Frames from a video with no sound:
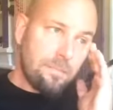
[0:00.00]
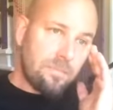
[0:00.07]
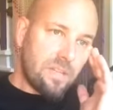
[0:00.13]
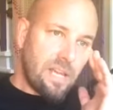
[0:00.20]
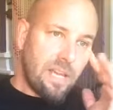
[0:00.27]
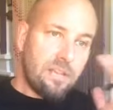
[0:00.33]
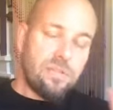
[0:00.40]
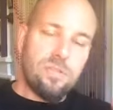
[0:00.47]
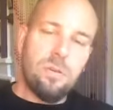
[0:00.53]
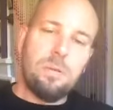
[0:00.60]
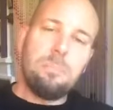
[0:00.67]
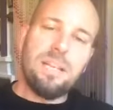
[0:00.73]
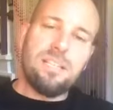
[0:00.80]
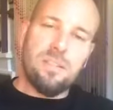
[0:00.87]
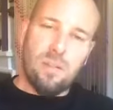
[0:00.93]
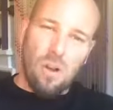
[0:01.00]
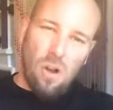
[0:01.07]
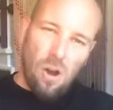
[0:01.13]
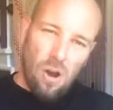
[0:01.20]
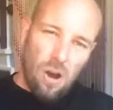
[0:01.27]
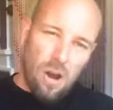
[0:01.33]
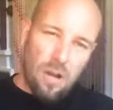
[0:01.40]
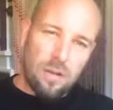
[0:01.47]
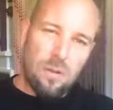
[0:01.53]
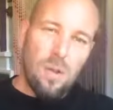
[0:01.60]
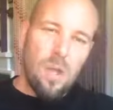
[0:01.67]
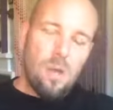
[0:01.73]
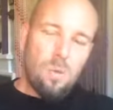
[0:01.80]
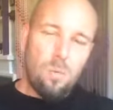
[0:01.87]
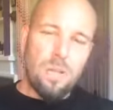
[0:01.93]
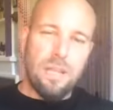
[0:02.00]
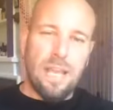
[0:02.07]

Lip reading: Okay, so it makes it hard when